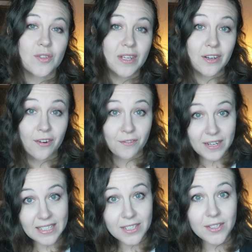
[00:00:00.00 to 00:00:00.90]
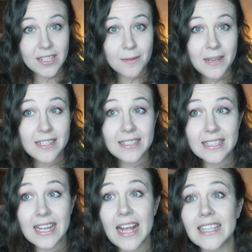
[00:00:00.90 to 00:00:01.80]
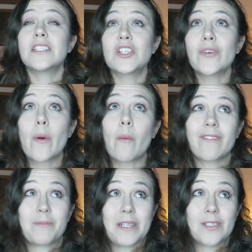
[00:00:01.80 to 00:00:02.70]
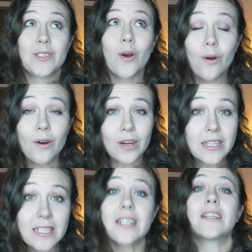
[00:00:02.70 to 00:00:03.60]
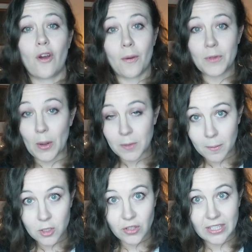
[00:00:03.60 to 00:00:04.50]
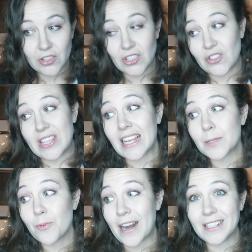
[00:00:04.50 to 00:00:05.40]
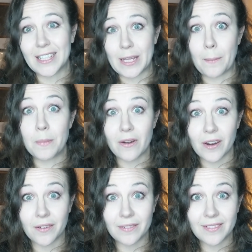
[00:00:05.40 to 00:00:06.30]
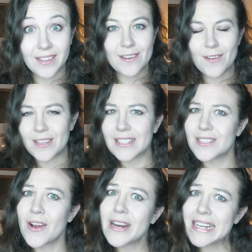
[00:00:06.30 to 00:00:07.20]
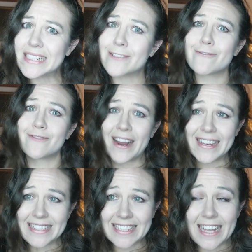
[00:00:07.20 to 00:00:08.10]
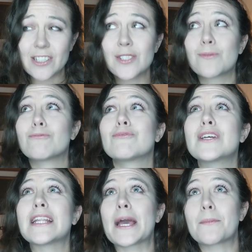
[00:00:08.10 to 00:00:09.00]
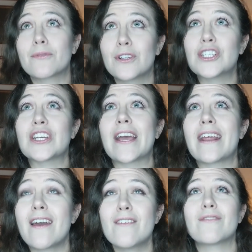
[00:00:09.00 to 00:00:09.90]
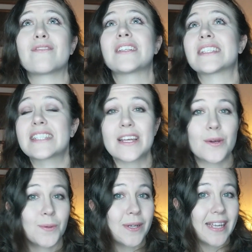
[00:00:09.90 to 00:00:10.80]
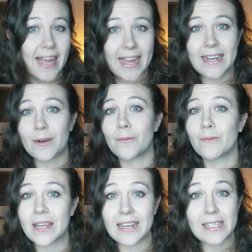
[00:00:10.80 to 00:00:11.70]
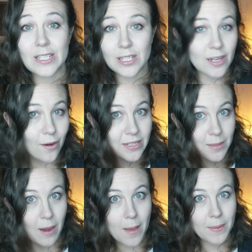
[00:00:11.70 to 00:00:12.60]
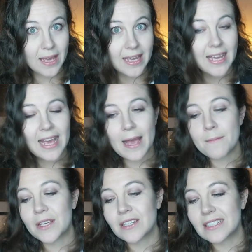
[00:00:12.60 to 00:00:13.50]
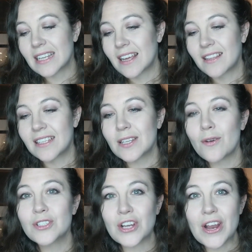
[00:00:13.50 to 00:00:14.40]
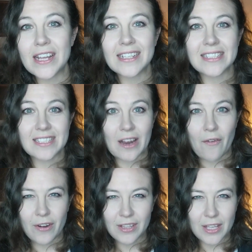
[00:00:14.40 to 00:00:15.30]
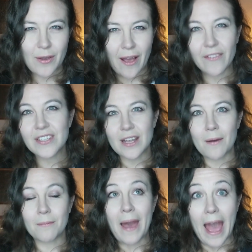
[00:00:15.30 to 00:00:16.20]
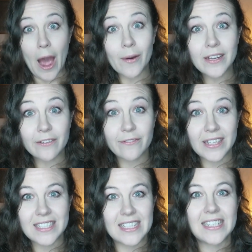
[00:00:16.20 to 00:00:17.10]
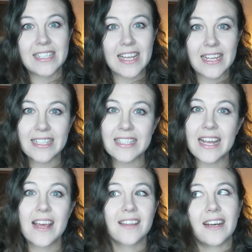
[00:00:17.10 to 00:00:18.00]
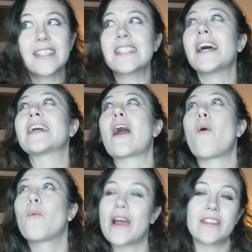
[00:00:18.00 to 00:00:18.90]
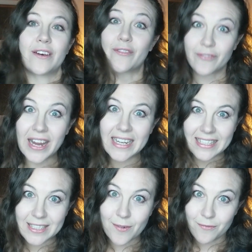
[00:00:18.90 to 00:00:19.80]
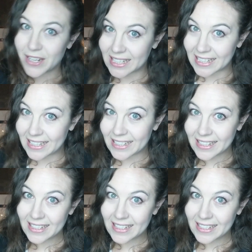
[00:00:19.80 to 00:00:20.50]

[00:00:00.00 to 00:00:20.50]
to increase your centimeters, considering what we've been taught from the optometry industry, that's practically a miracle. So there's no need to race, like just really appreciate every single gain and win, as slow as it might be. Because this whole journey and discovering that you have some power to fix these things, that's like where the fun is, really.